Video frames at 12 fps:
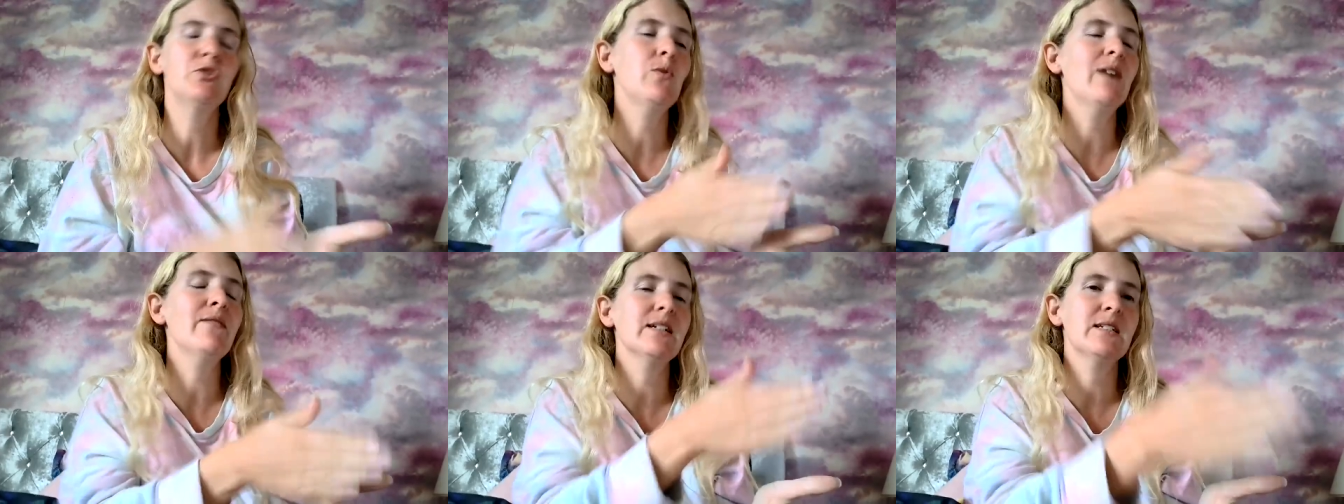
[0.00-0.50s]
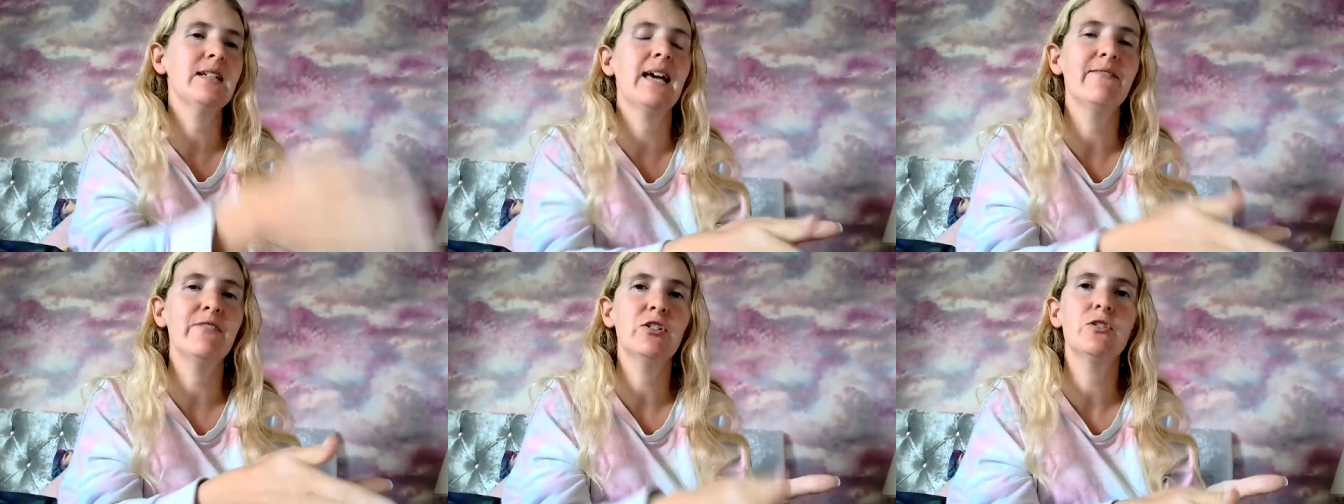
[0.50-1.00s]
Do you have actually
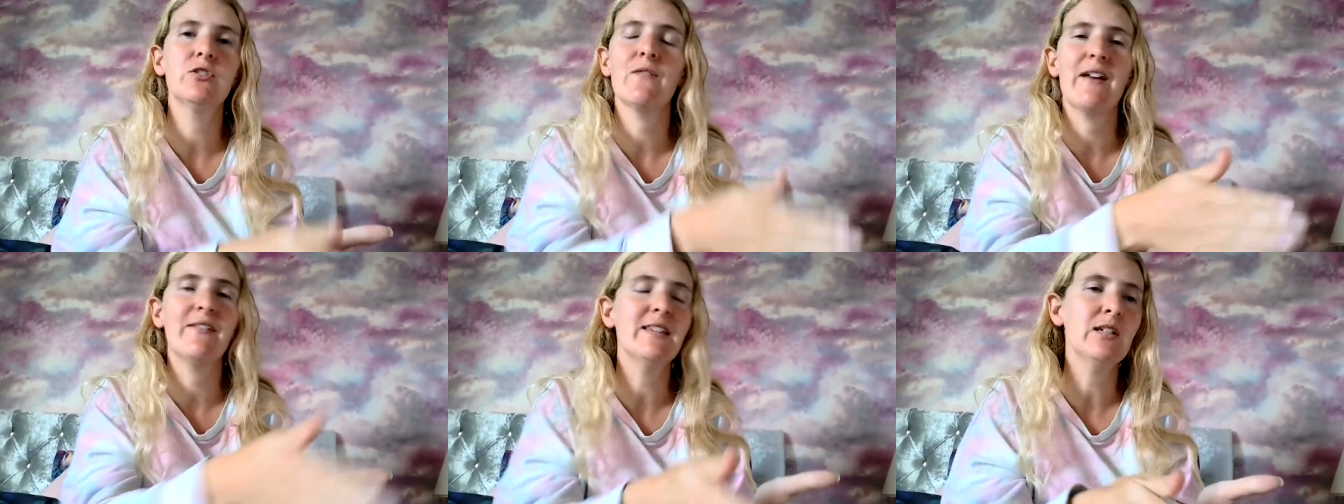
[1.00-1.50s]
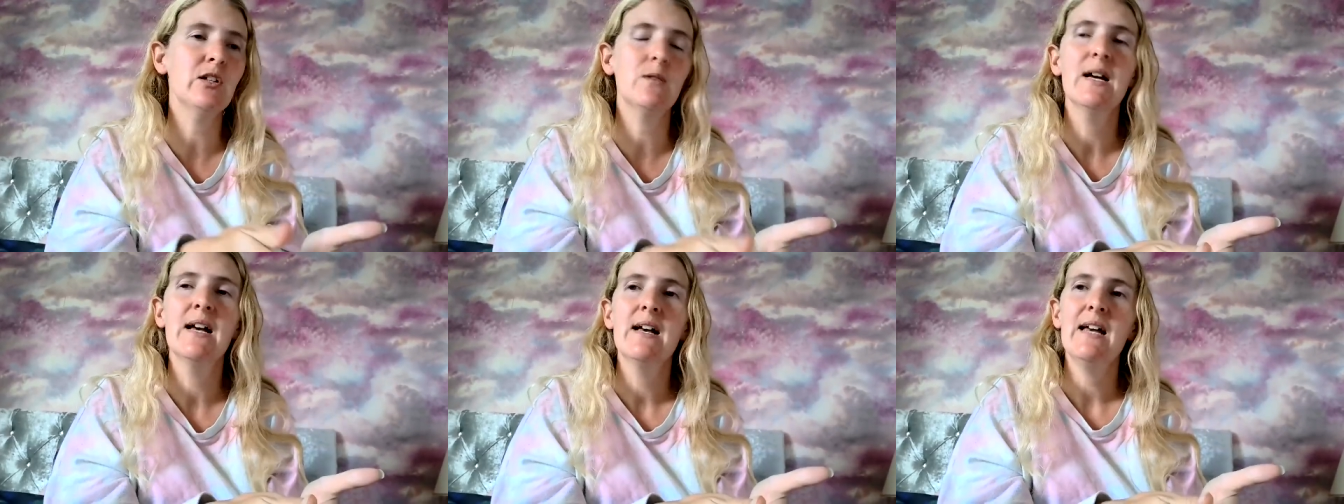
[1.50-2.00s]
evidence of anything? You
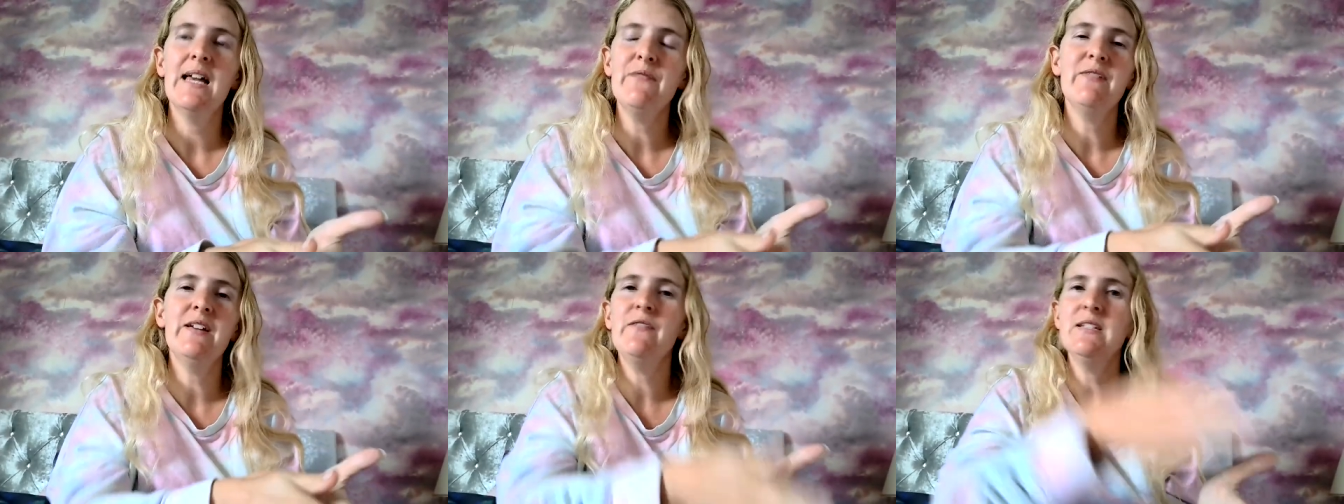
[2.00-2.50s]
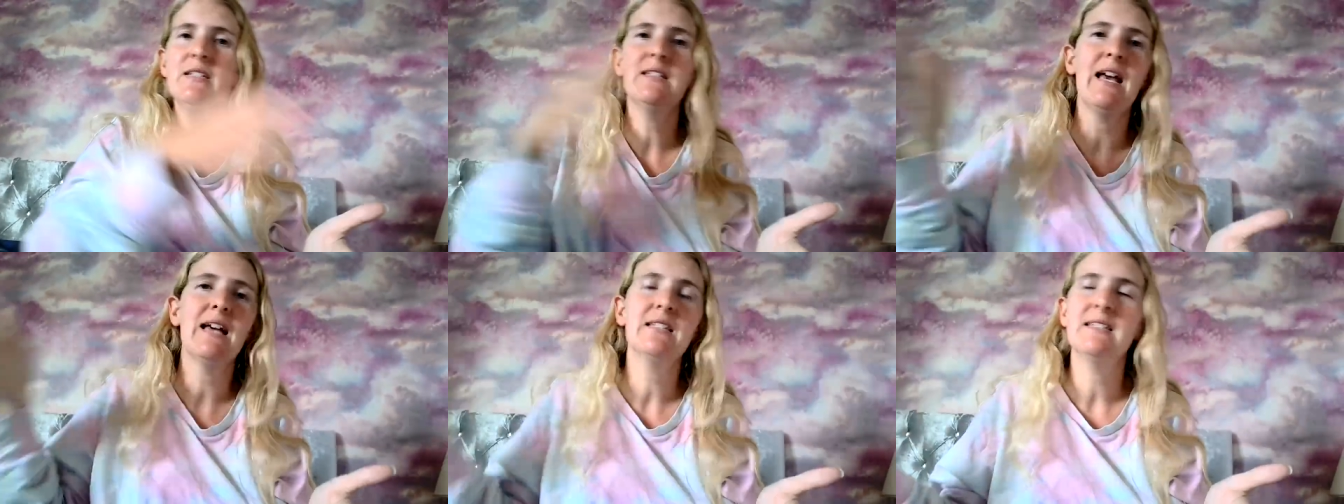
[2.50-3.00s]
know, if, if
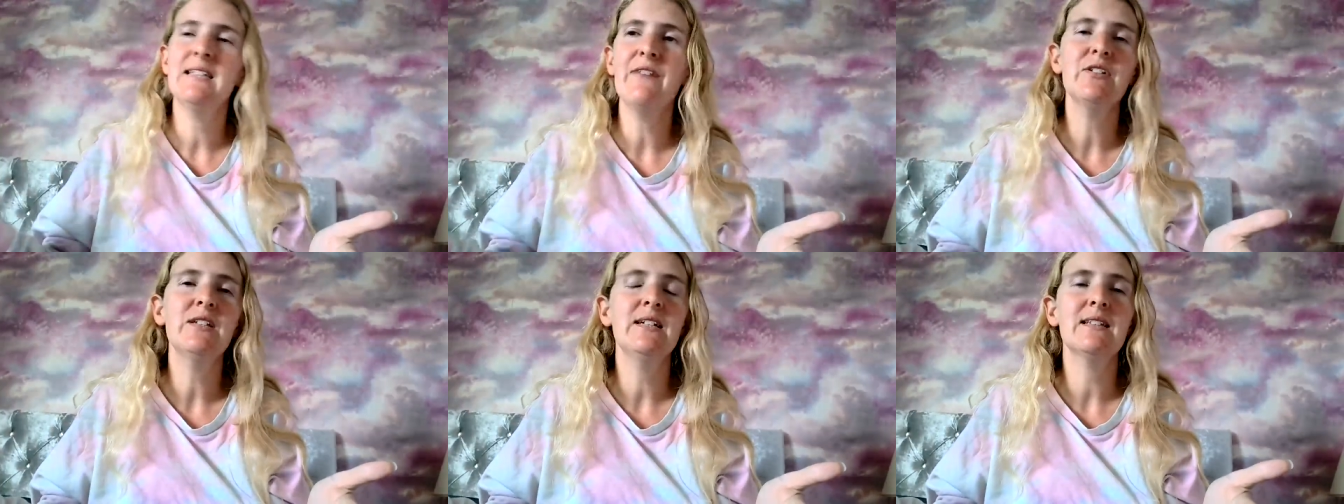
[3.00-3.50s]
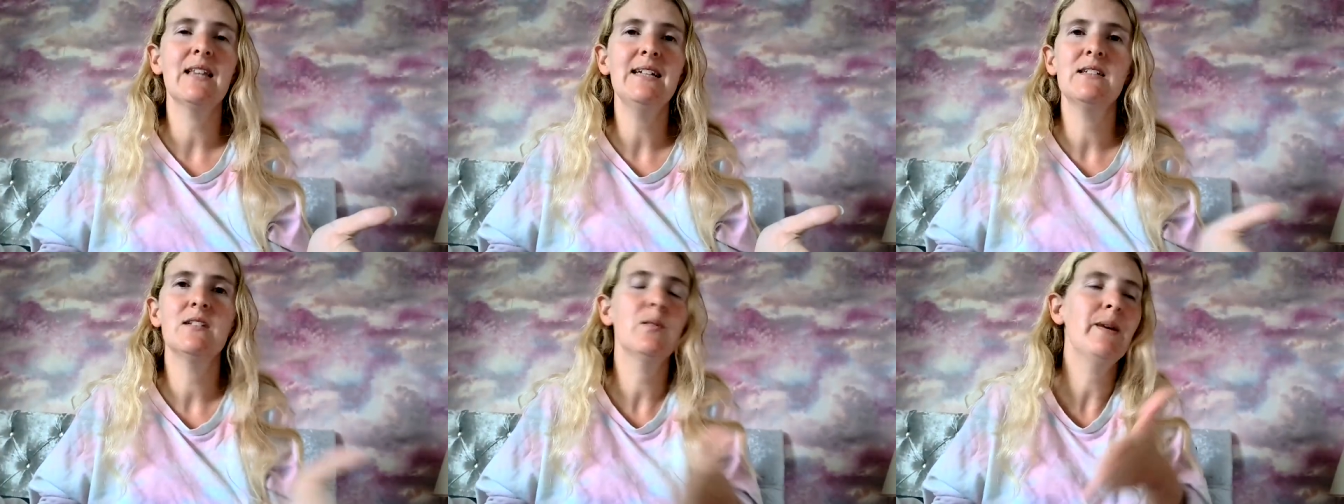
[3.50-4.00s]
it's uh, seven years
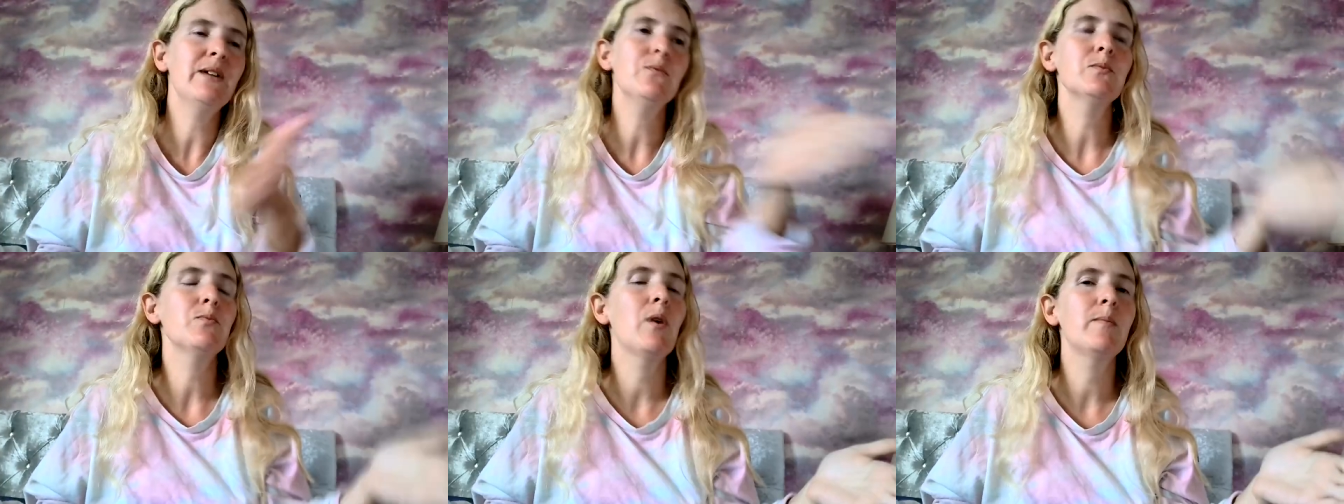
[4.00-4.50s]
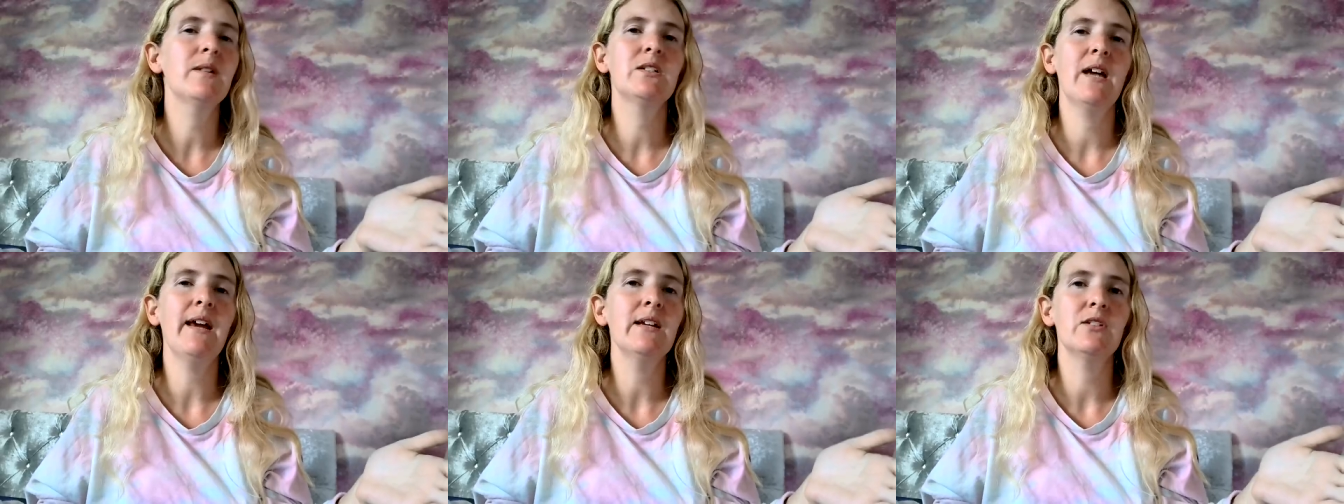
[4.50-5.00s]
later, the bedroom probably
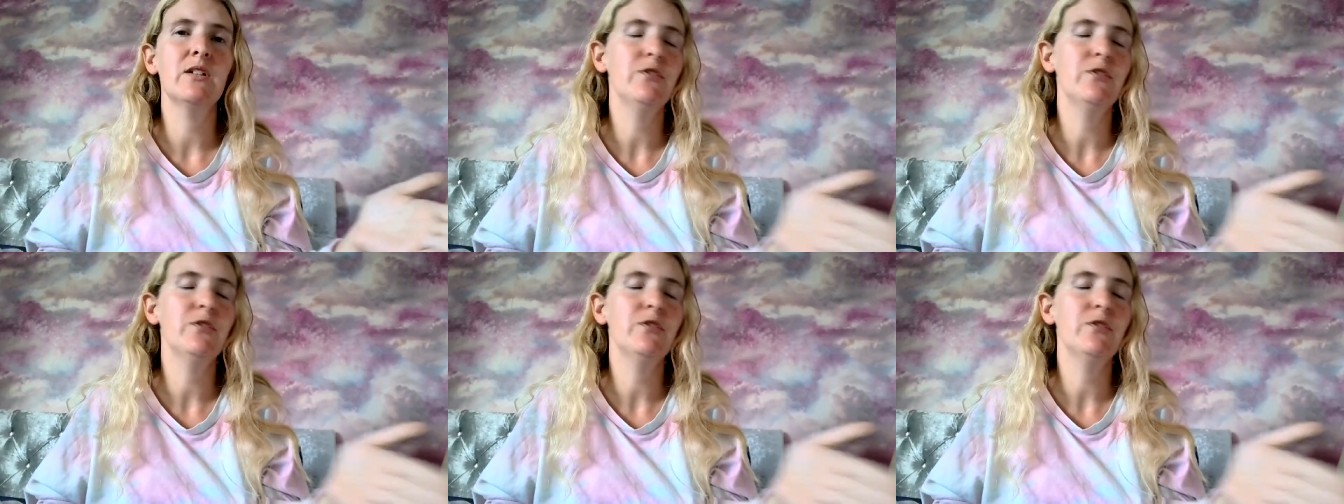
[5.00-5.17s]
changed.